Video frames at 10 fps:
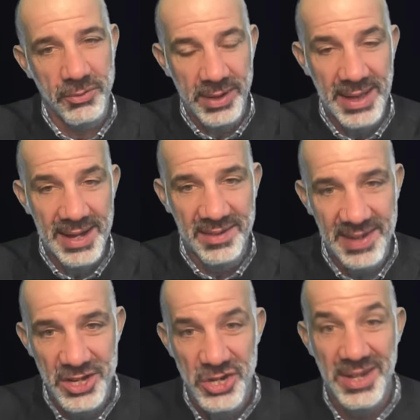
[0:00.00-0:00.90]

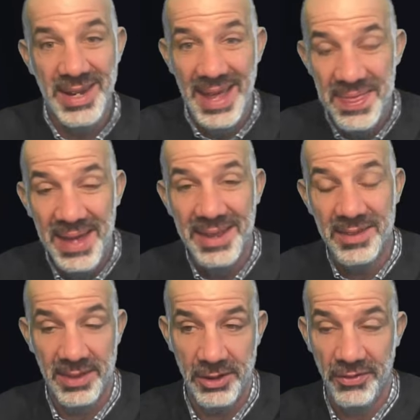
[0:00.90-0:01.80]
relaxation and then
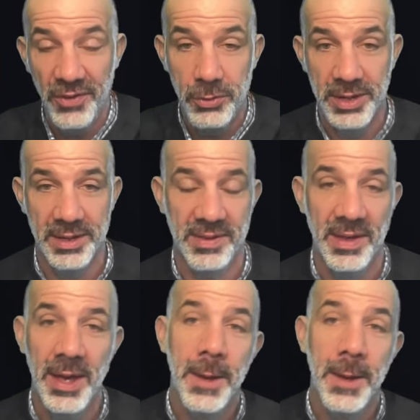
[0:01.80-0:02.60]
into their focus.